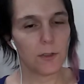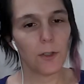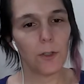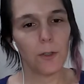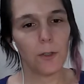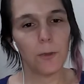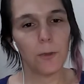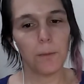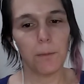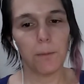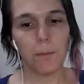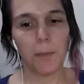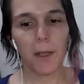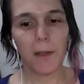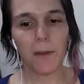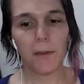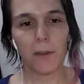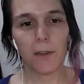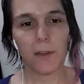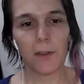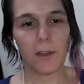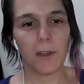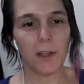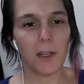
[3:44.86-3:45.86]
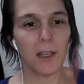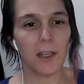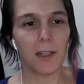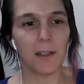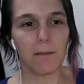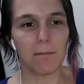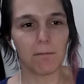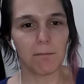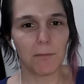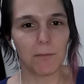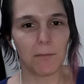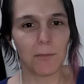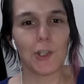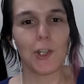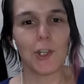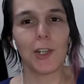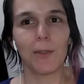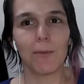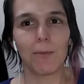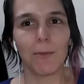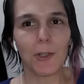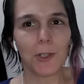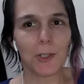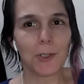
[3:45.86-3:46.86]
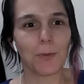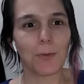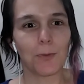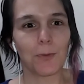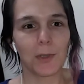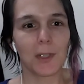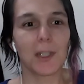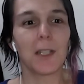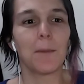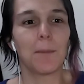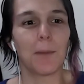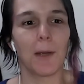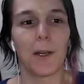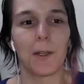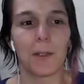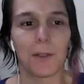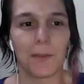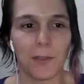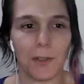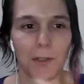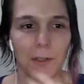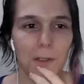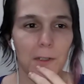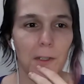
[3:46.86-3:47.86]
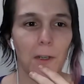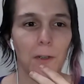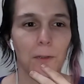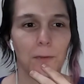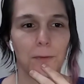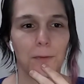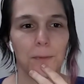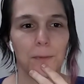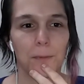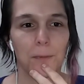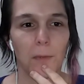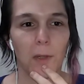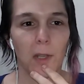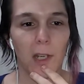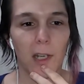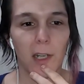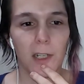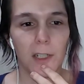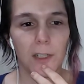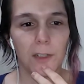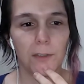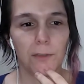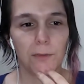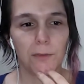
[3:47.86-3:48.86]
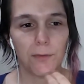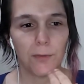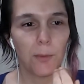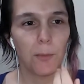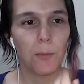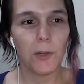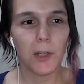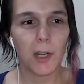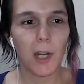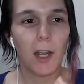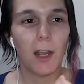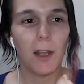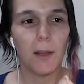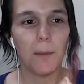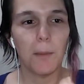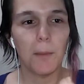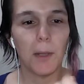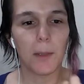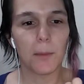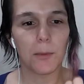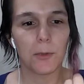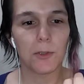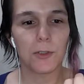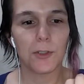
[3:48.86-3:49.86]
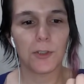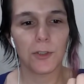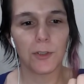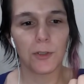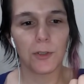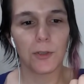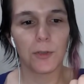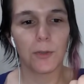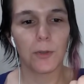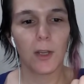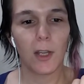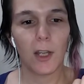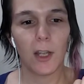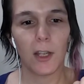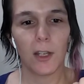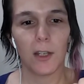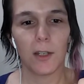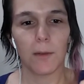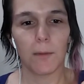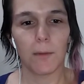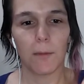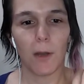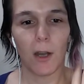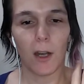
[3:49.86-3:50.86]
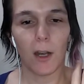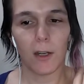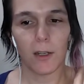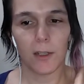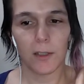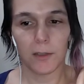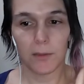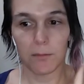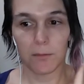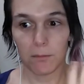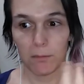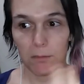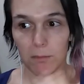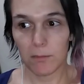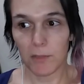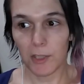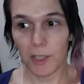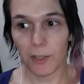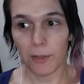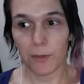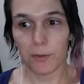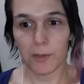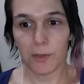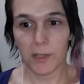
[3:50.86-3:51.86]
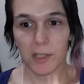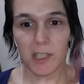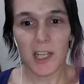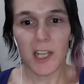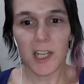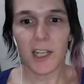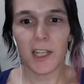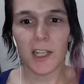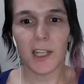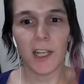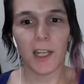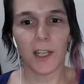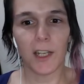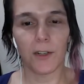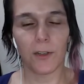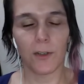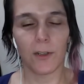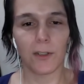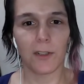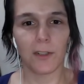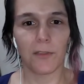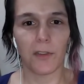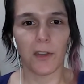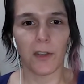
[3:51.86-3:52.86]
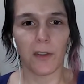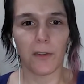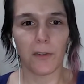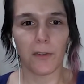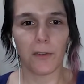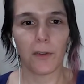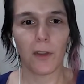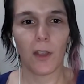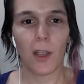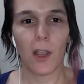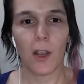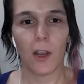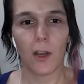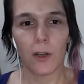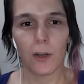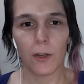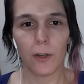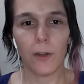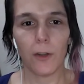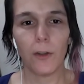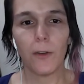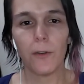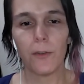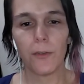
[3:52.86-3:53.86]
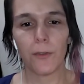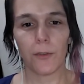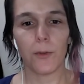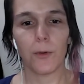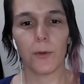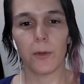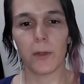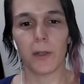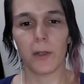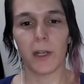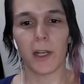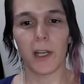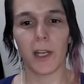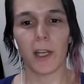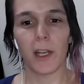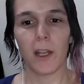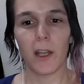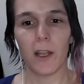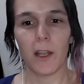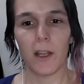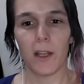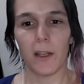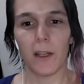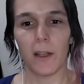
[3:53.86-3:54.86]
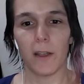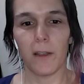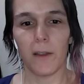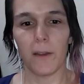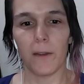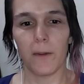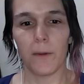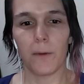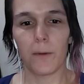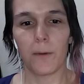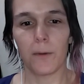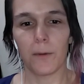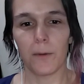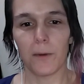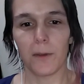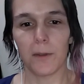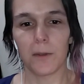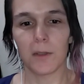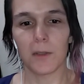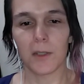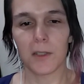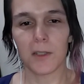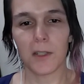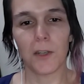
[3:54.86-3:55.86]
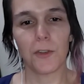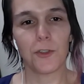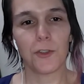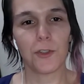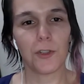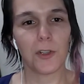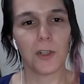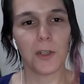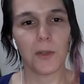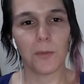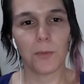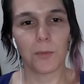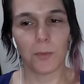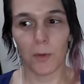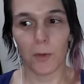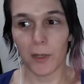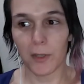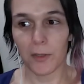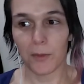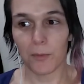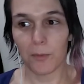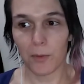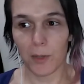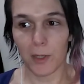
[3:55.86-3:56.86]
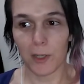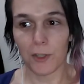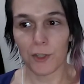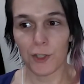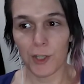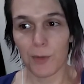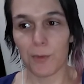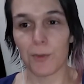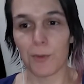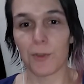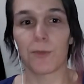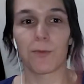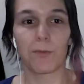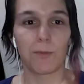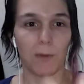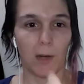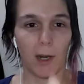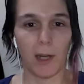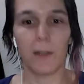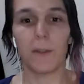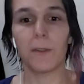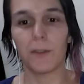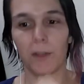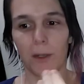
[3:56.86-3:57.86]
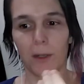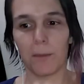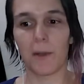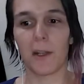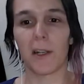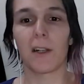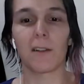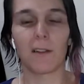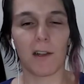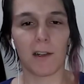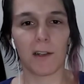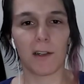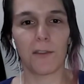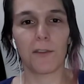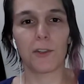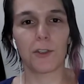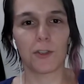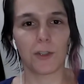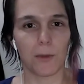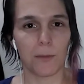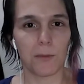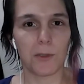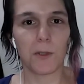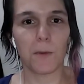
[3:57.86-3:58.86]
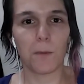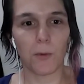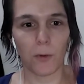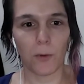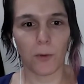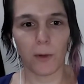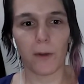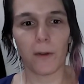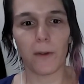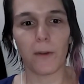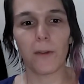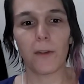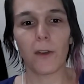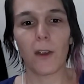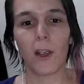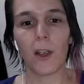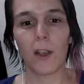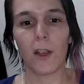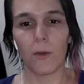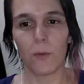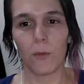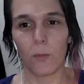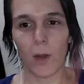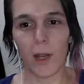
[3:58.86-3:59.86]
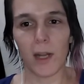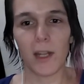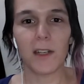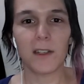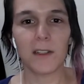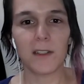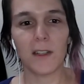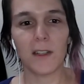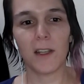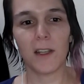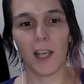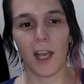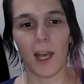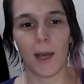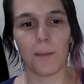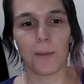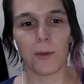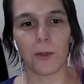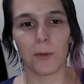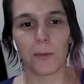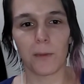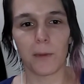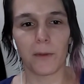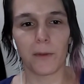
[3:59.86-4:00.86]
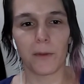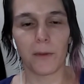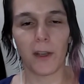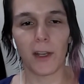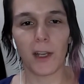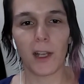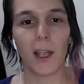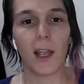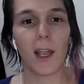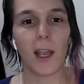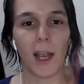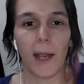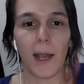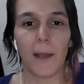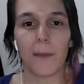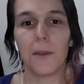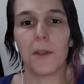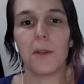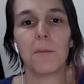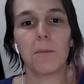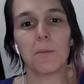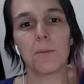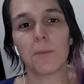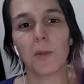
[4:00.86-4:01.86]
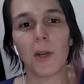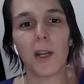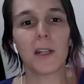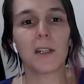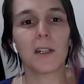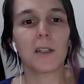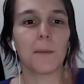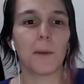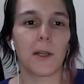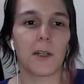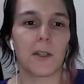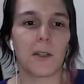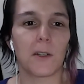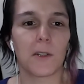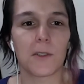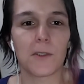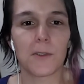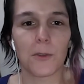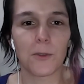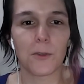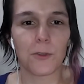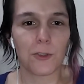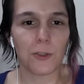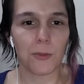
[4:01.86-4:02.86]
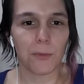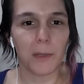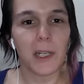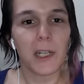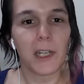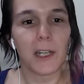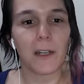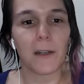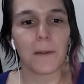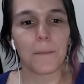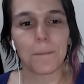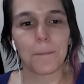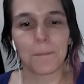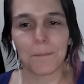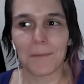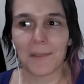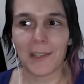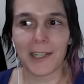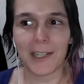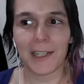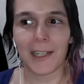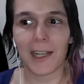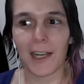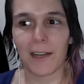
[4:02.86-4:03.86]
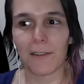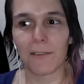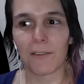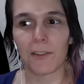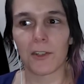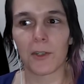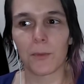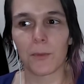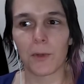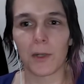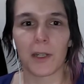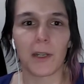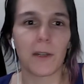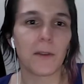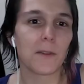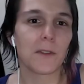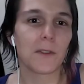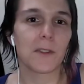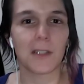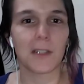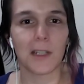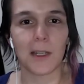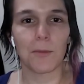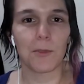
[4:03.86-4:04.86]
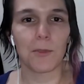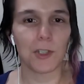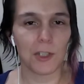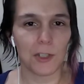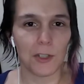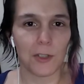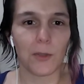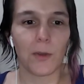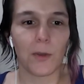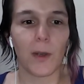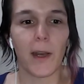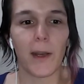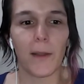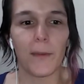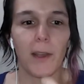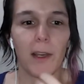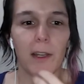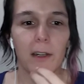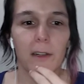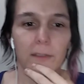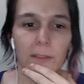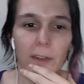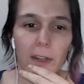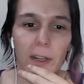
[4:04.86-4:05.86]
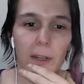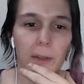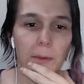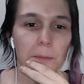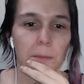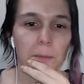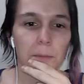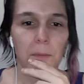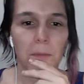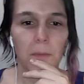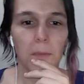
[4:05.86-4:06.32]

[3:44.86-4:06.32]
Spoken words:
So basically, she looks really proud of herself. And from what I'm able to, you know, see in all of this, her story is essentially one where she was riled up like a lot of the Trump supporters, went the Capitol building, and then bragged about it on social media, like everyone else seemed to do at that event.